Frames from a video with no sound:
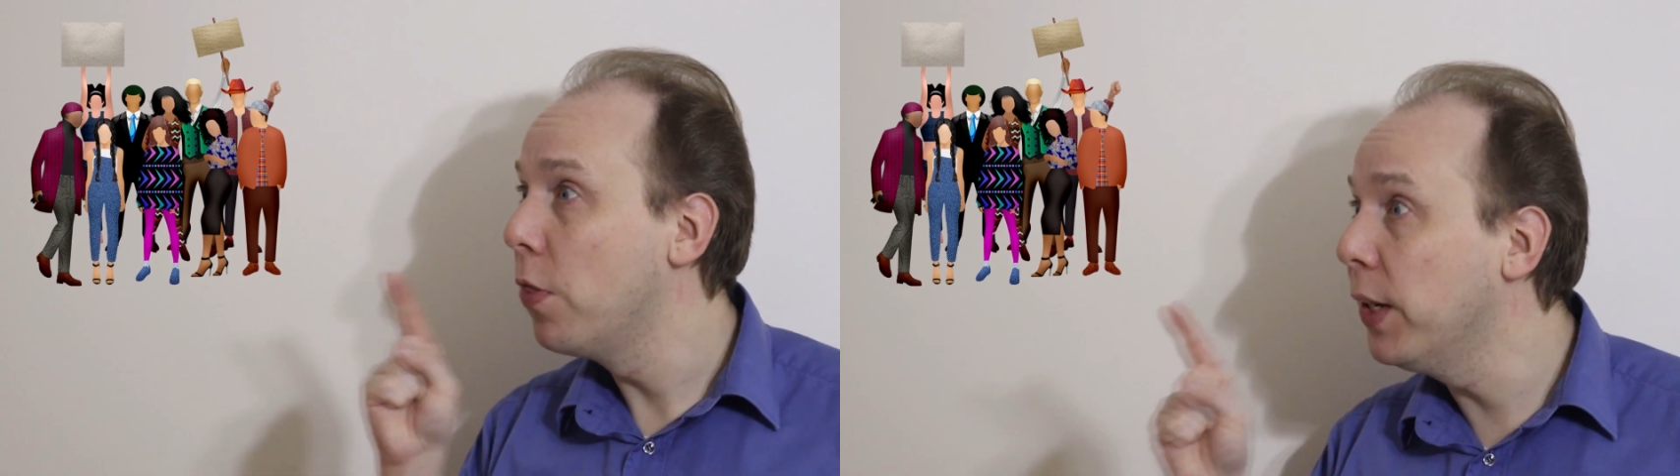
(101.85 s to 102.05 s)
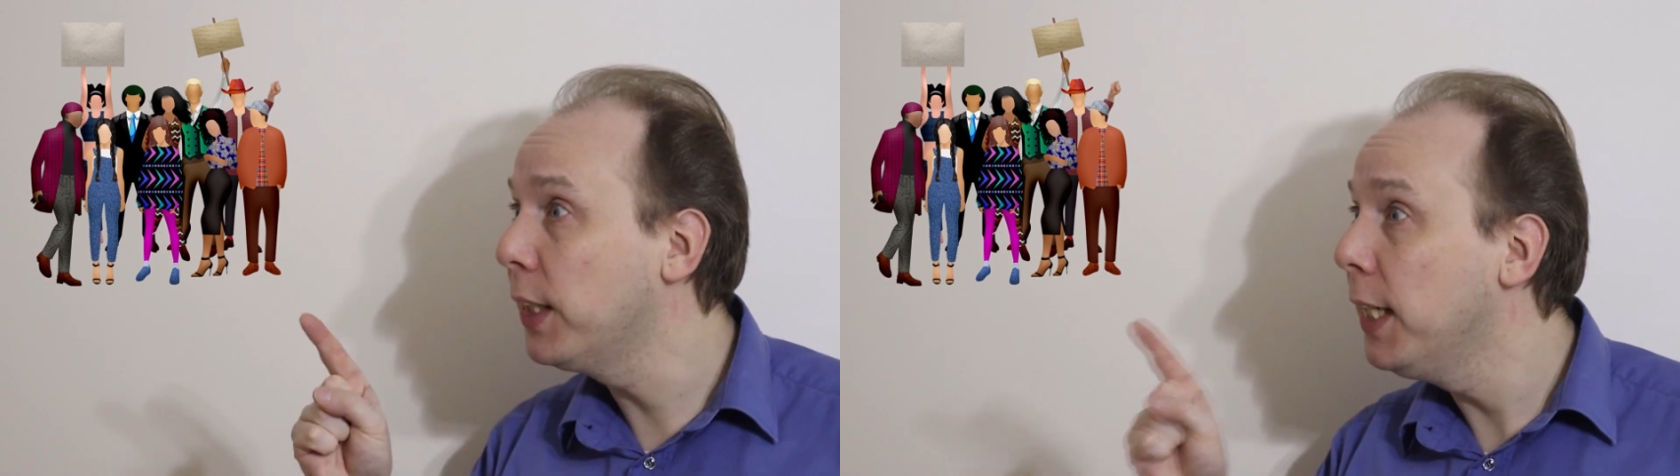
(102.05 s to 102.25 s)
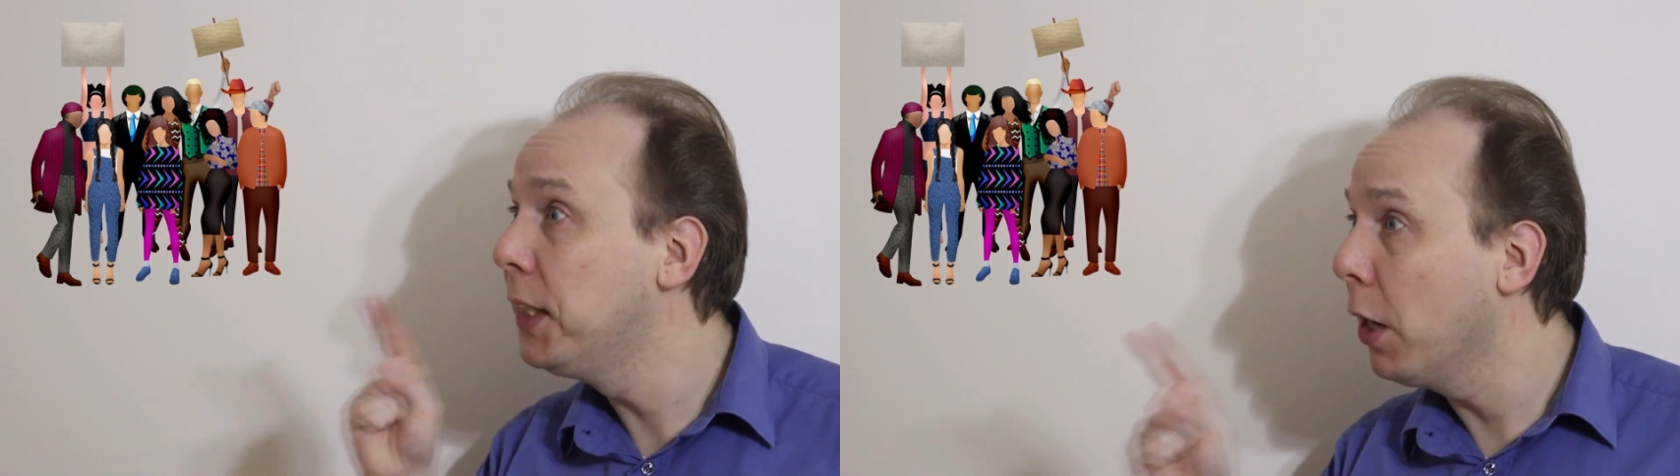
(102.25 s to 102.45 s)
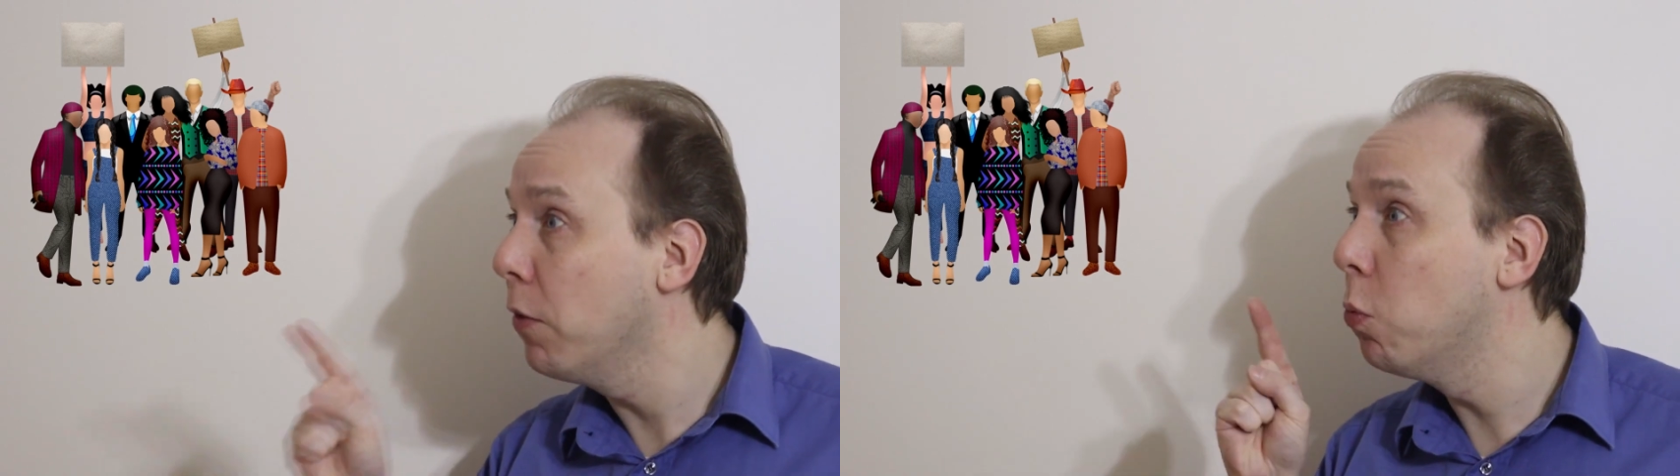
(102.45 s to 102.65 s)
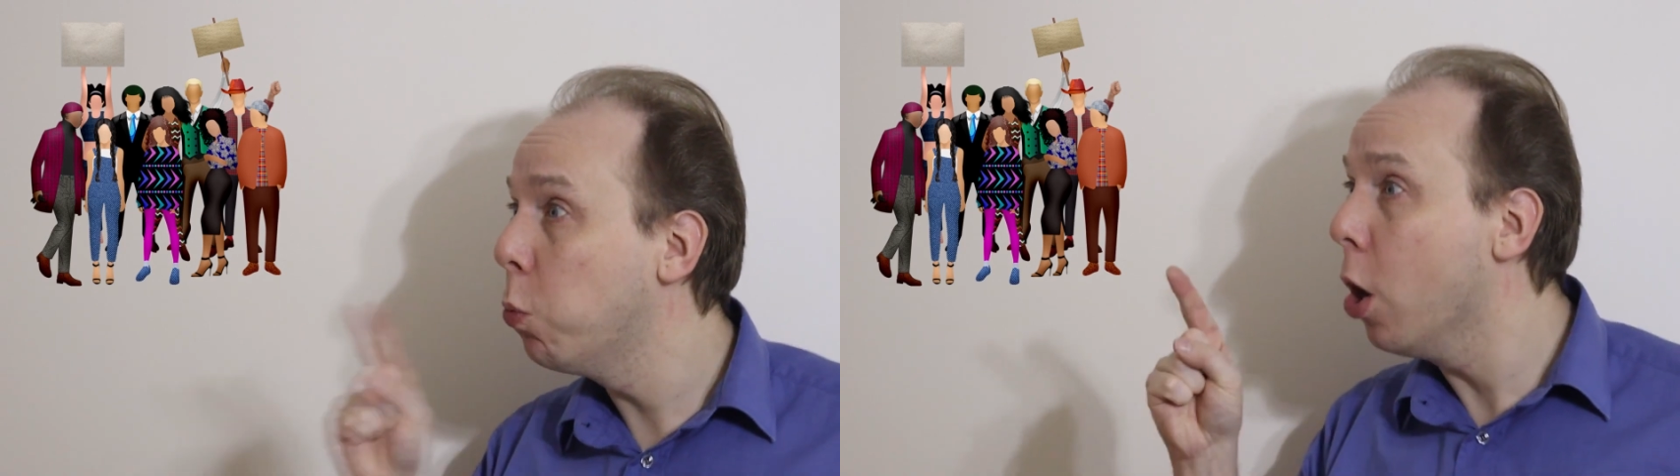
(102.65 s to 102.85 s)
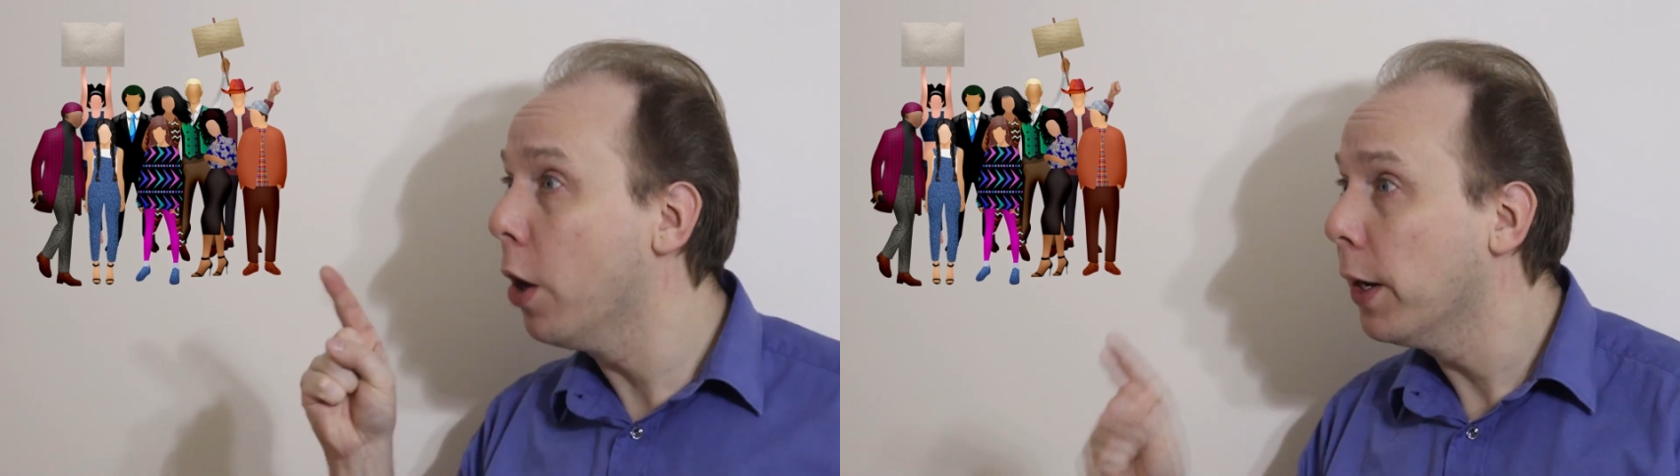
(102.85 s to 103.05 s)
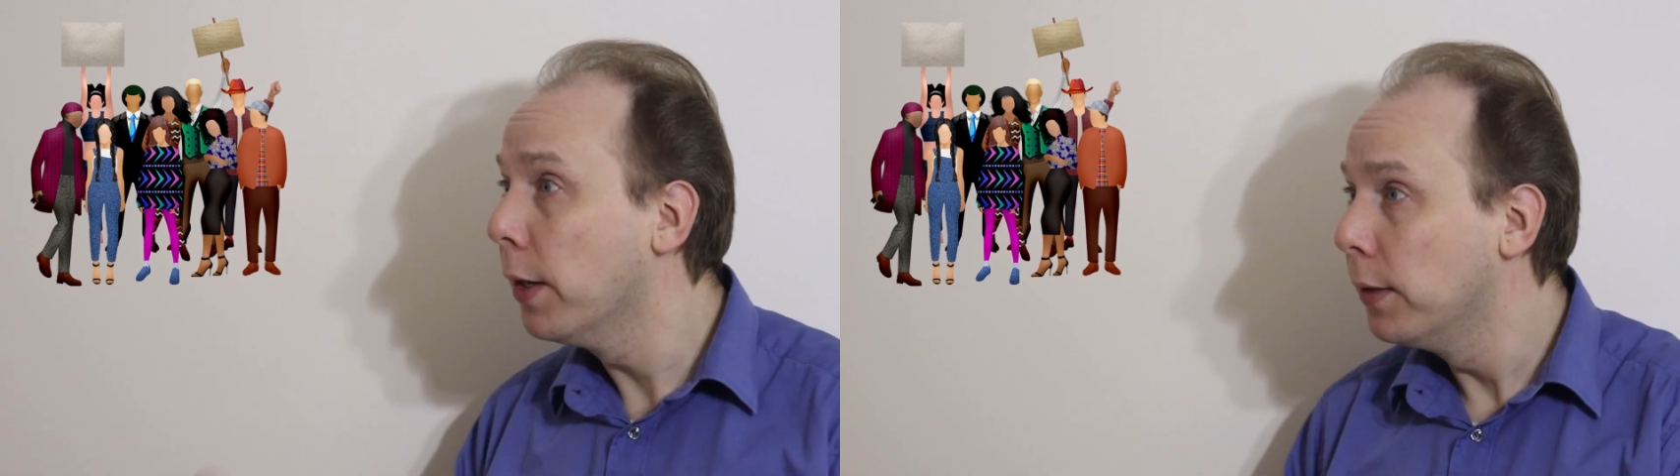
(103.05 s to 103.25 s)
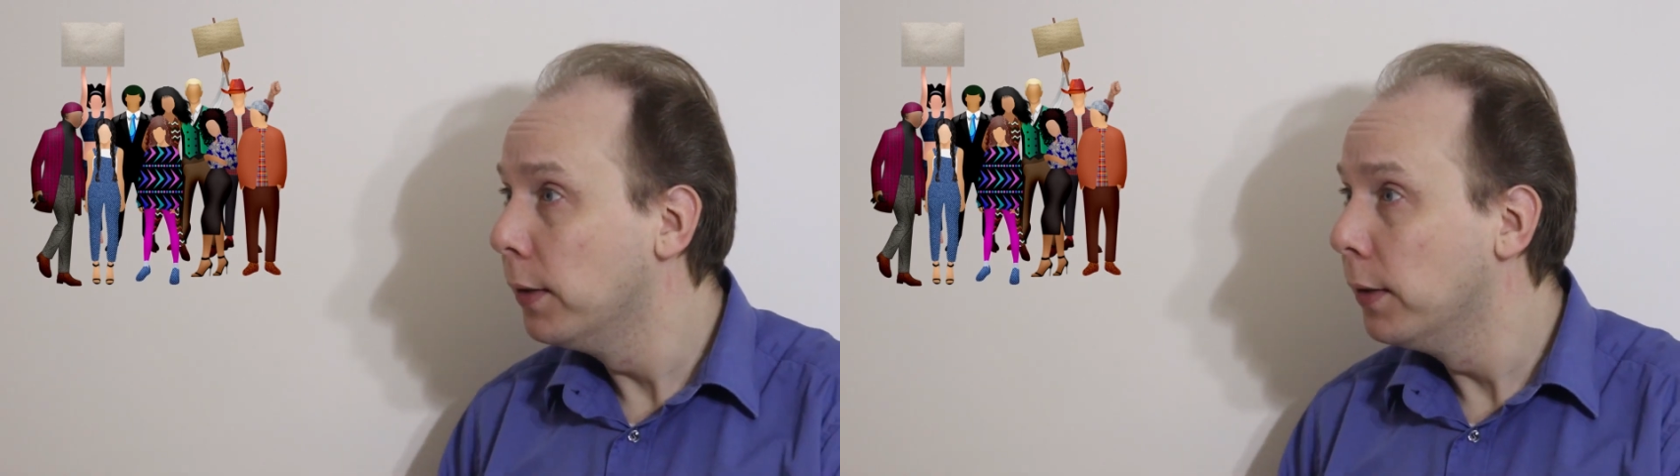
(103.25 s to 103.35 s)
this is going to work.